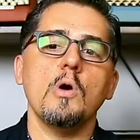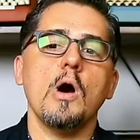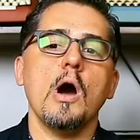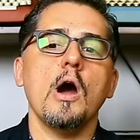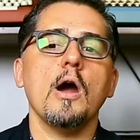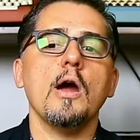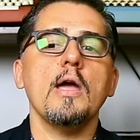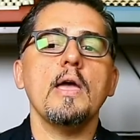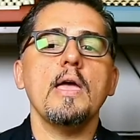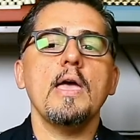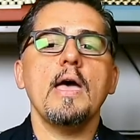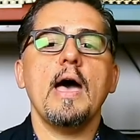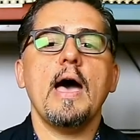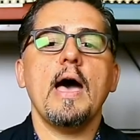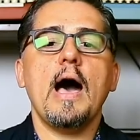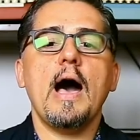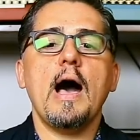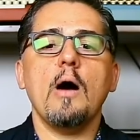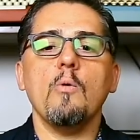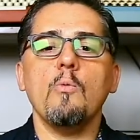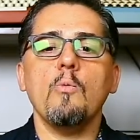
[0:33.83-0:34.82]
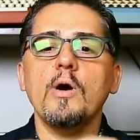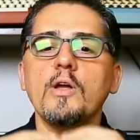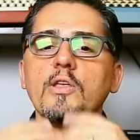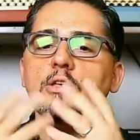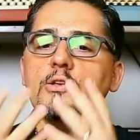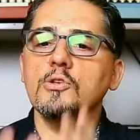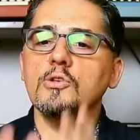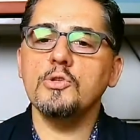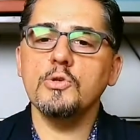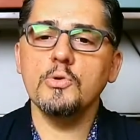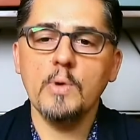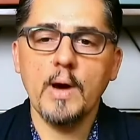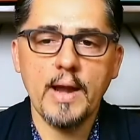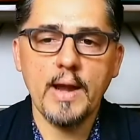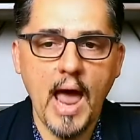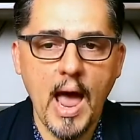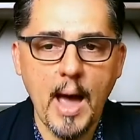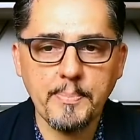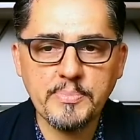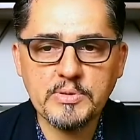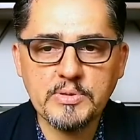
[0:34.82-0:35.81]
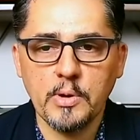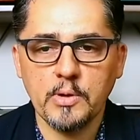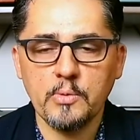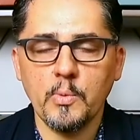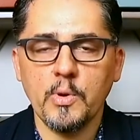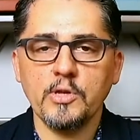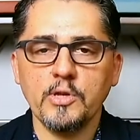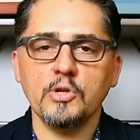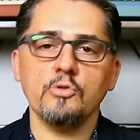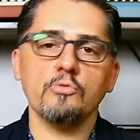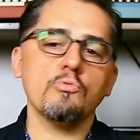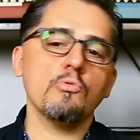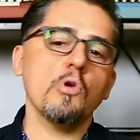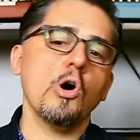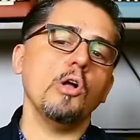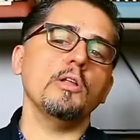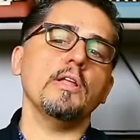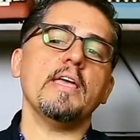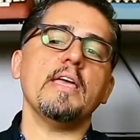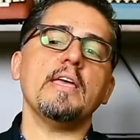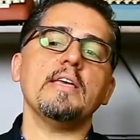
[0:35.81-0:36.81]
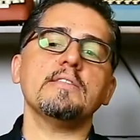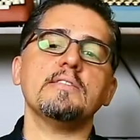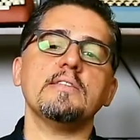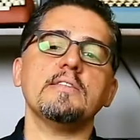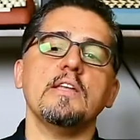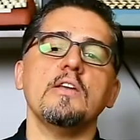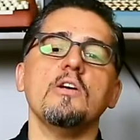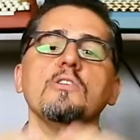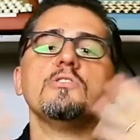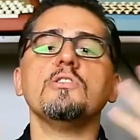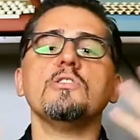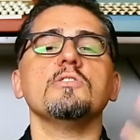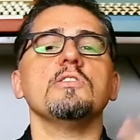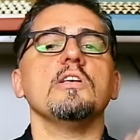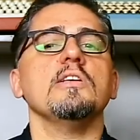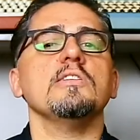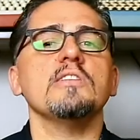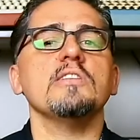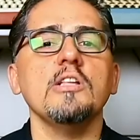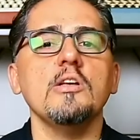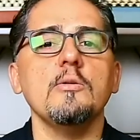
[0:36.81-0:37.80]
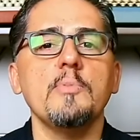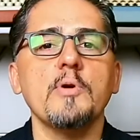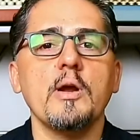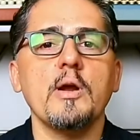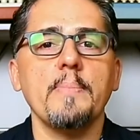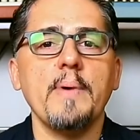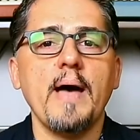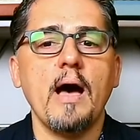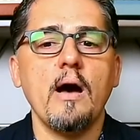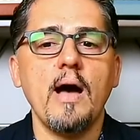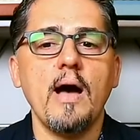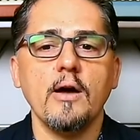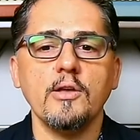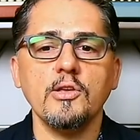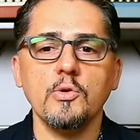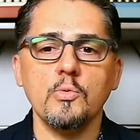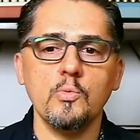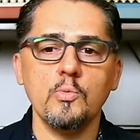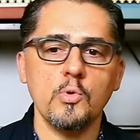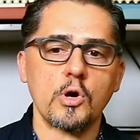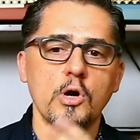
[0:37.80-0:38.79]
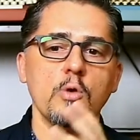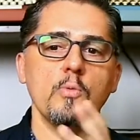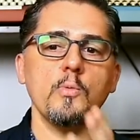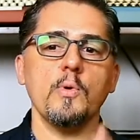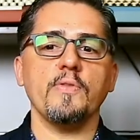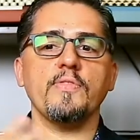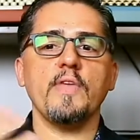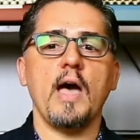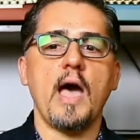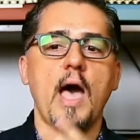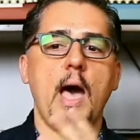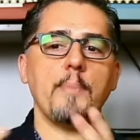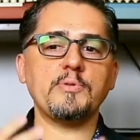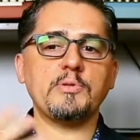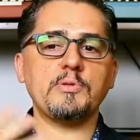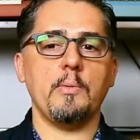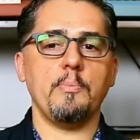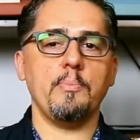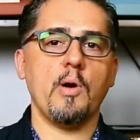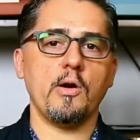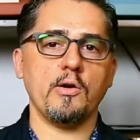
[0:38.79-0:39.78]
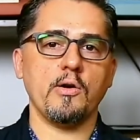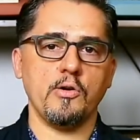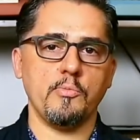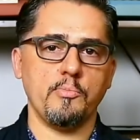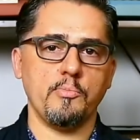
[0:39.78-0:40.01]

are, what you do at HubSpot, what your role is, and also tell us a little bit about how you work with the HubSpot Partner